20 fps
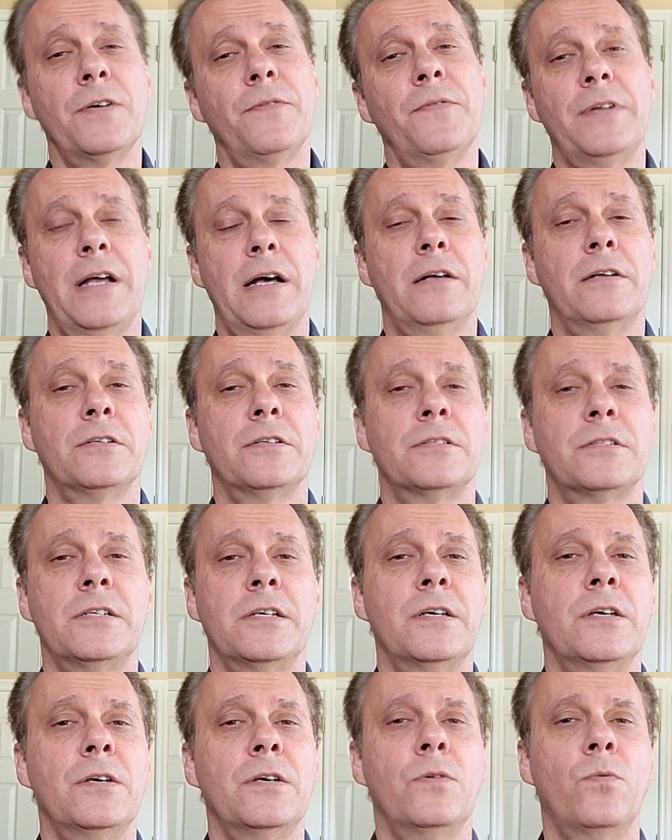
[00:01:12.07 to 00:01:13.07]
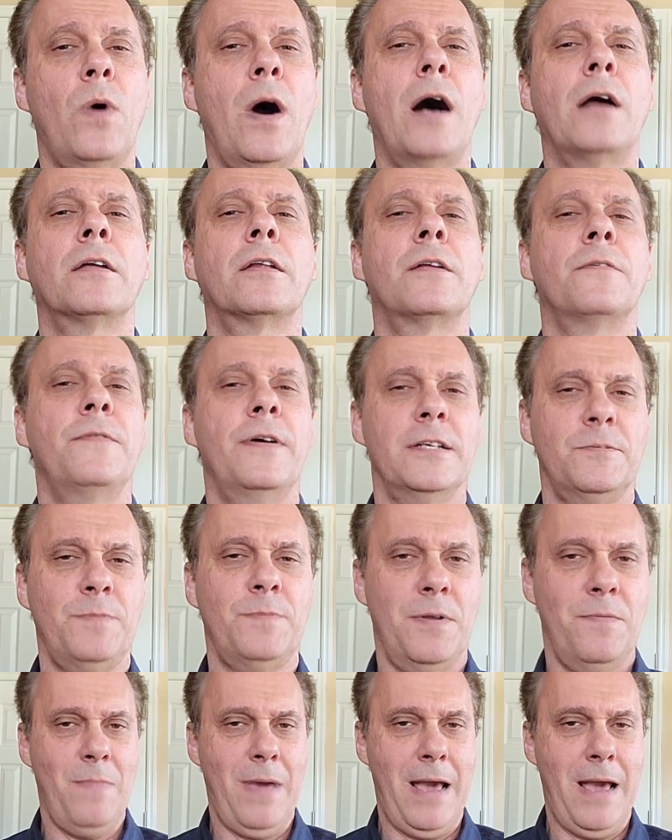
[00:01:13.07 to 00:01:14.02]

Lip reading: of an LLC, while an investment